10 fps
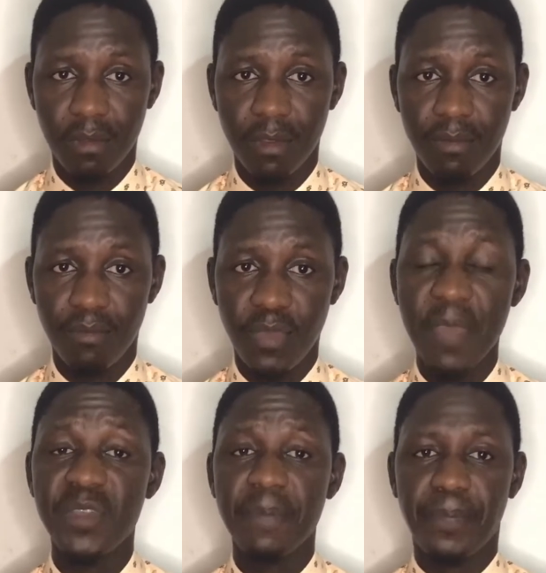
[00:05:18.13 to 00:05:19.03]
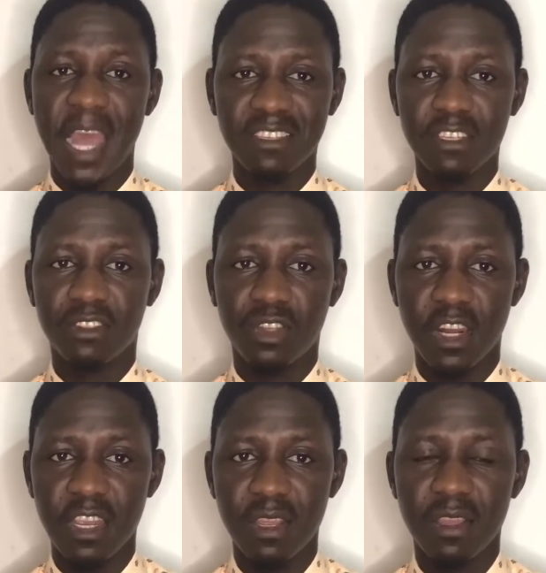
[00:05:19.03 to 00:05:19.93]
maybe past
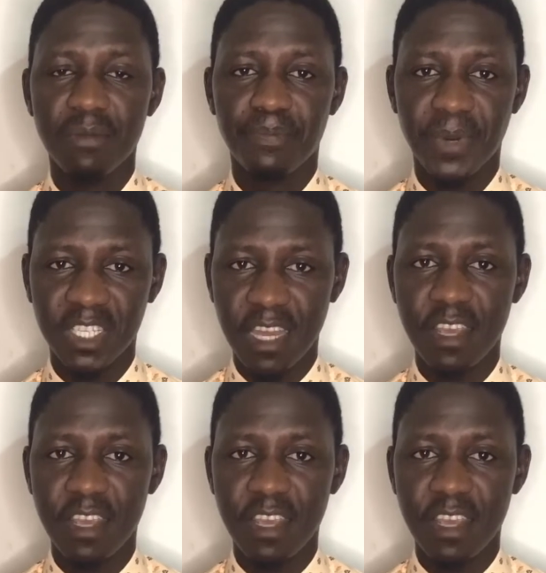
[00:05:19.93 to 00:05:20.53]
history, present